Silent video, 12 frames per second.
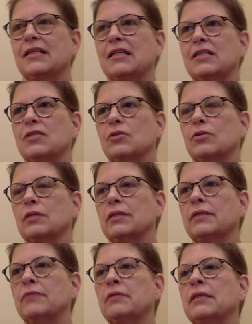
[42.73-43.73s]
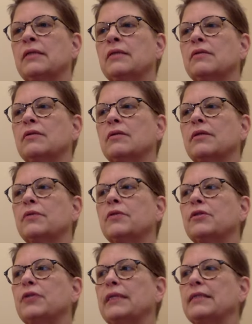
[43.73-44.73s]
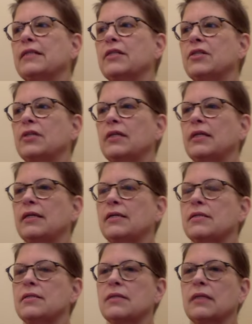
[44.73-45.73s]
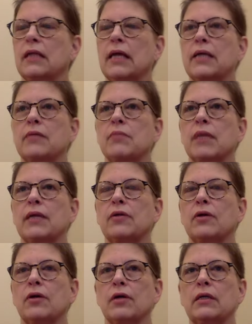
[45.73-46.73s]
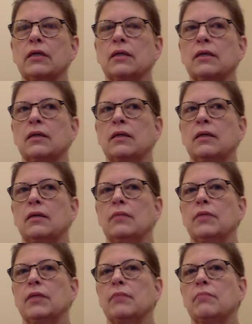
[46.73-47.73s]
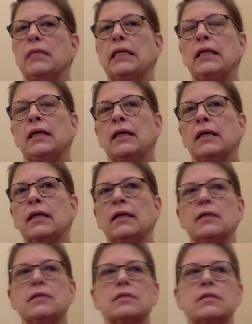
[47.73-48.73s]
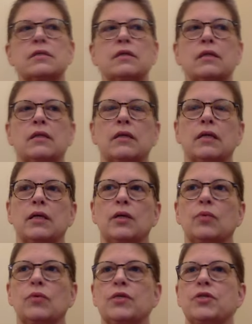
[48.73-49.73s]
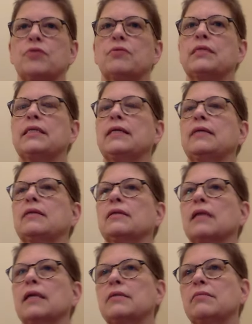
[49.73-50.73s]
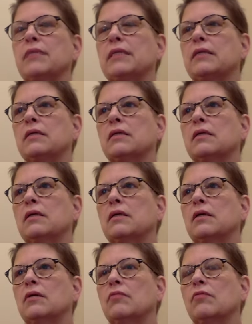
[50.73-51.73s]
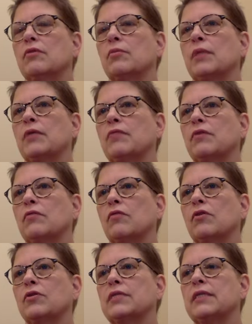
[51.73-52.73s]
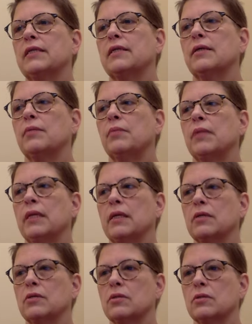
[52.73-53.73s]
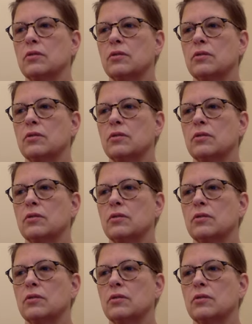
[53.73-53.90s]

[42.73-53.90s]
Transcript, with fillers: So, literal, literal translation is enlightened mind heart. The meaning is the wish to attain enlightenment for the benefit of all sentient beings.